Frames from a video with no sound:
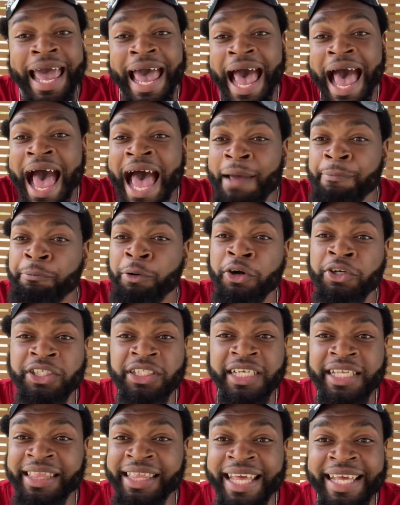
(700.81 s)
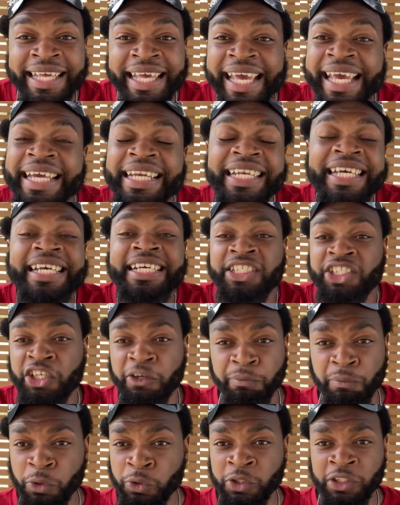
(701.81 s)
I personally think it is the
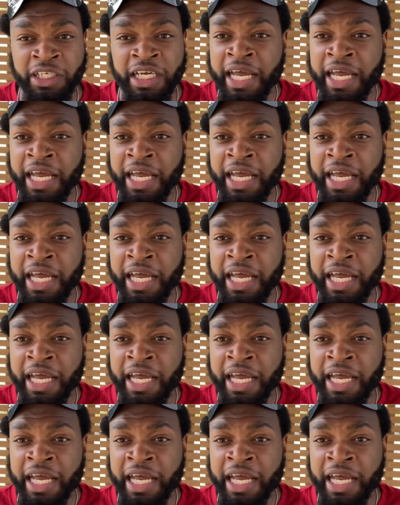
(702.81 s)
most